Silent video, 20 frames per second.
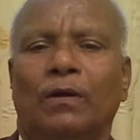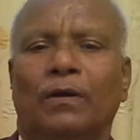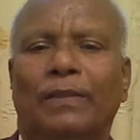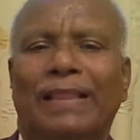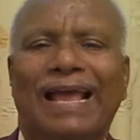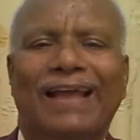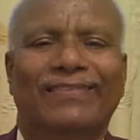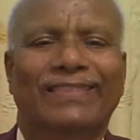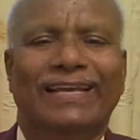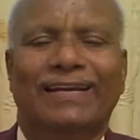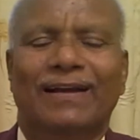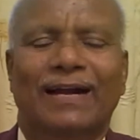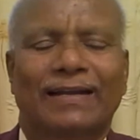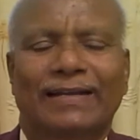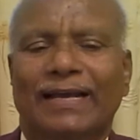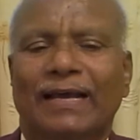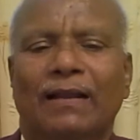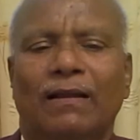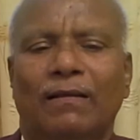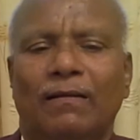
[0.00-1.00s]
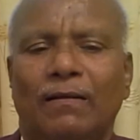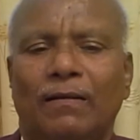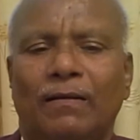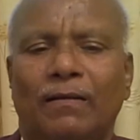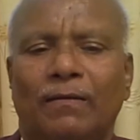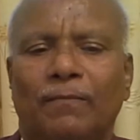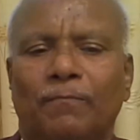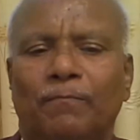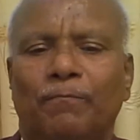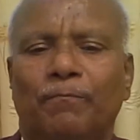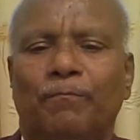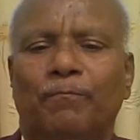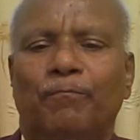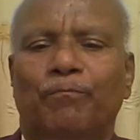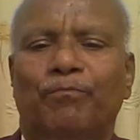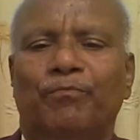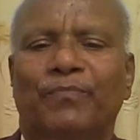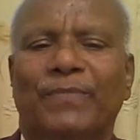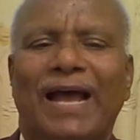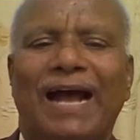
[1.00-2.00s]
Now, in the cattle,
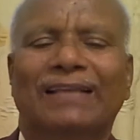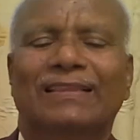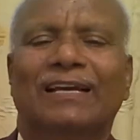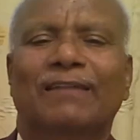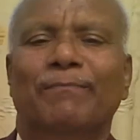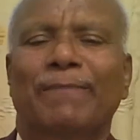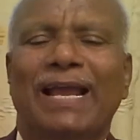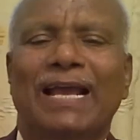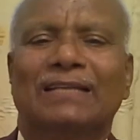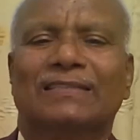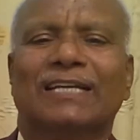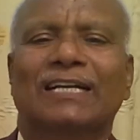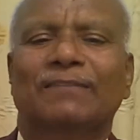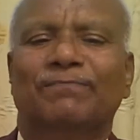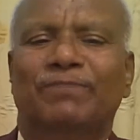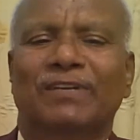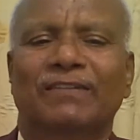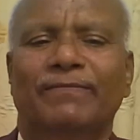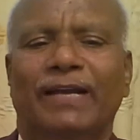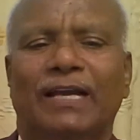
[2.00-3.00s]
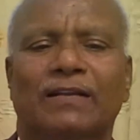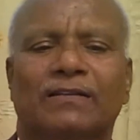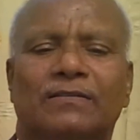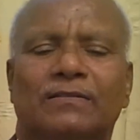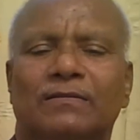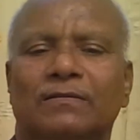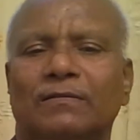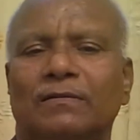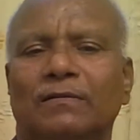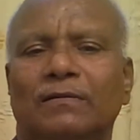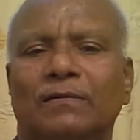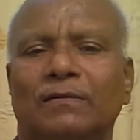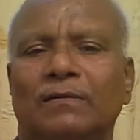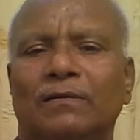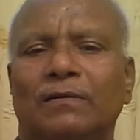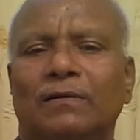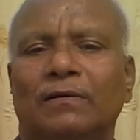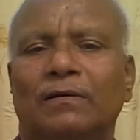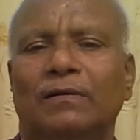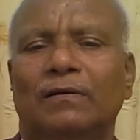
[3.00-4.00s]
either males and females,
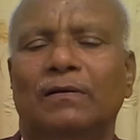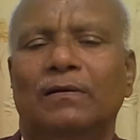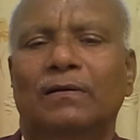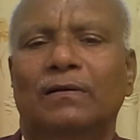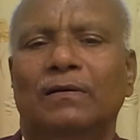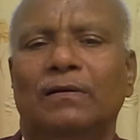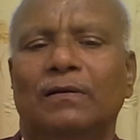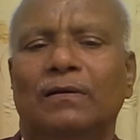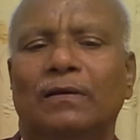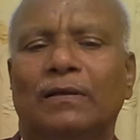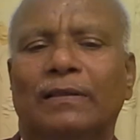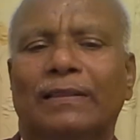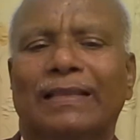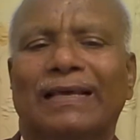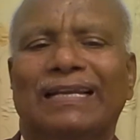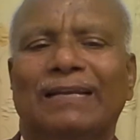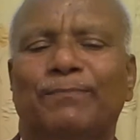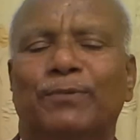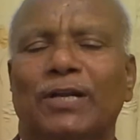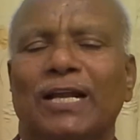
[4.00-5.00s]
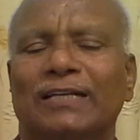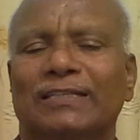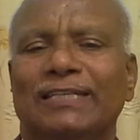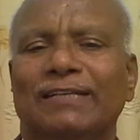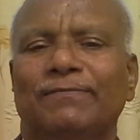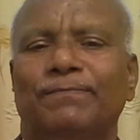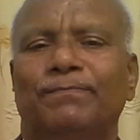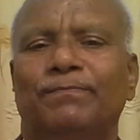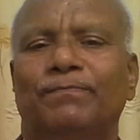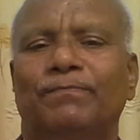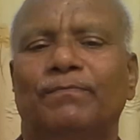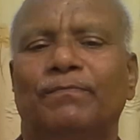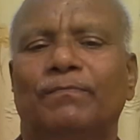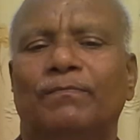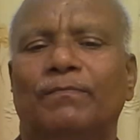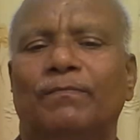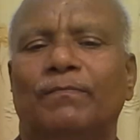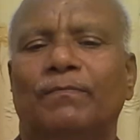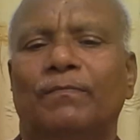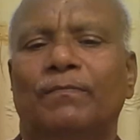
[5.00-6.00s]
the reproductive
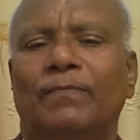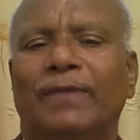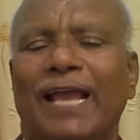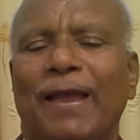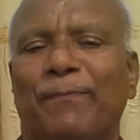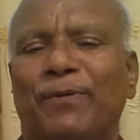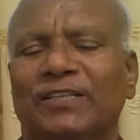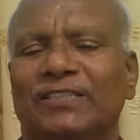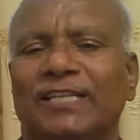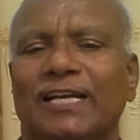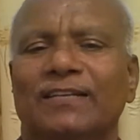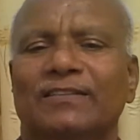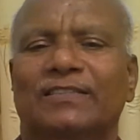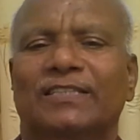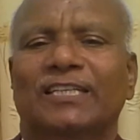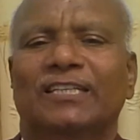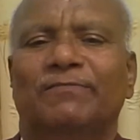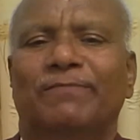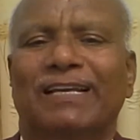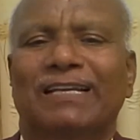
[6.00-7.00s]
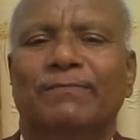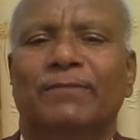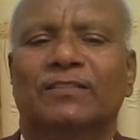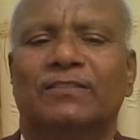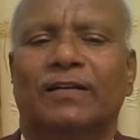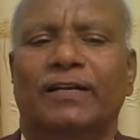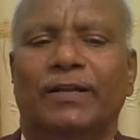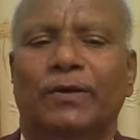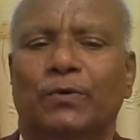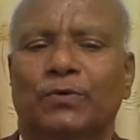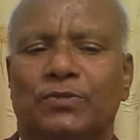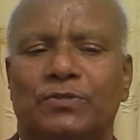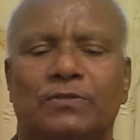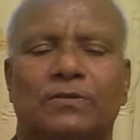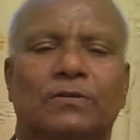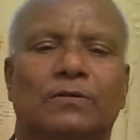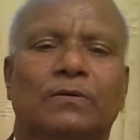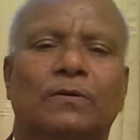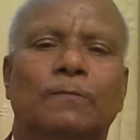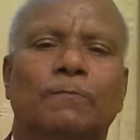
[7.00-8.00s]
efficiency is very much
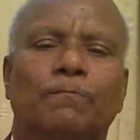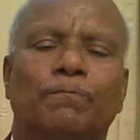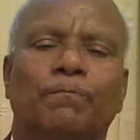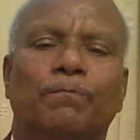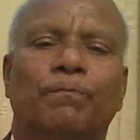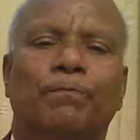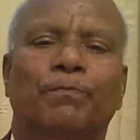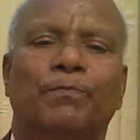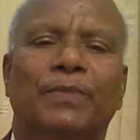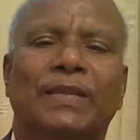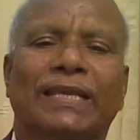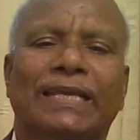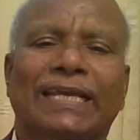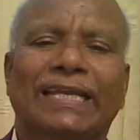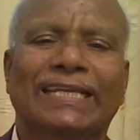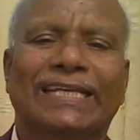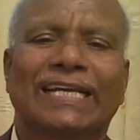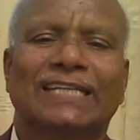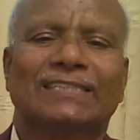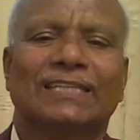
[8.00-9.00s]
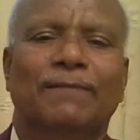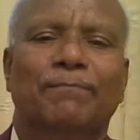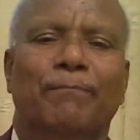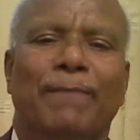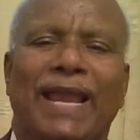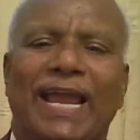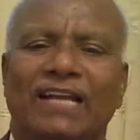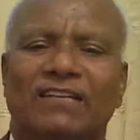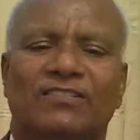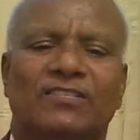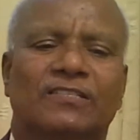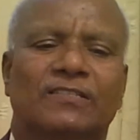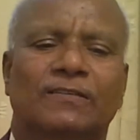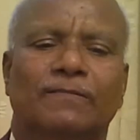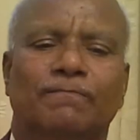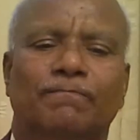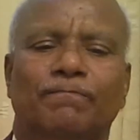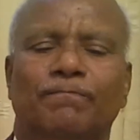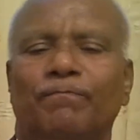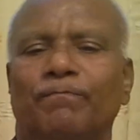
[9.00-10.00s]
reduced. In case of males,
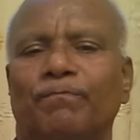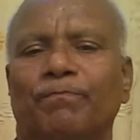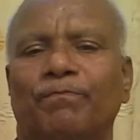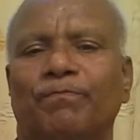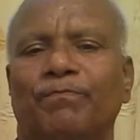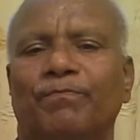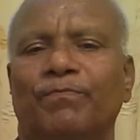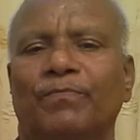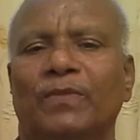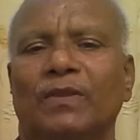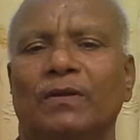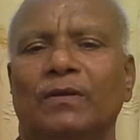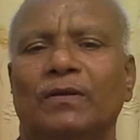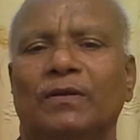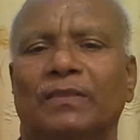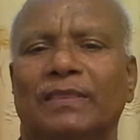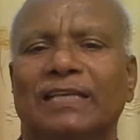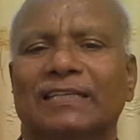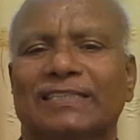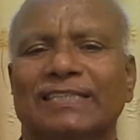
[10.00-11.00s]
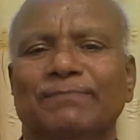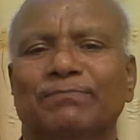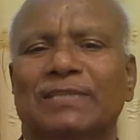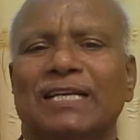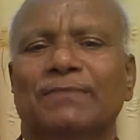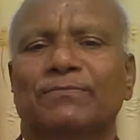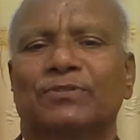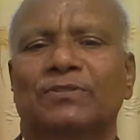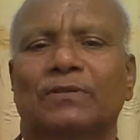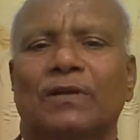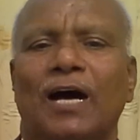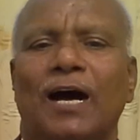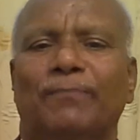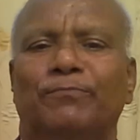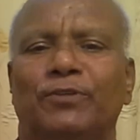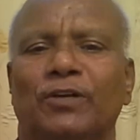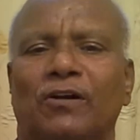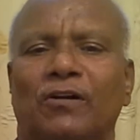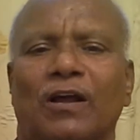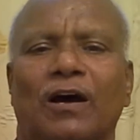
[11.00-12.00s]
the symptoms
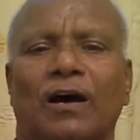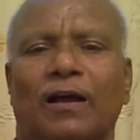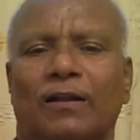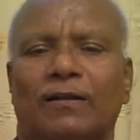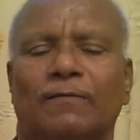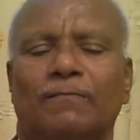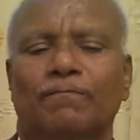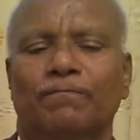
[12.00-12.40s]
observed are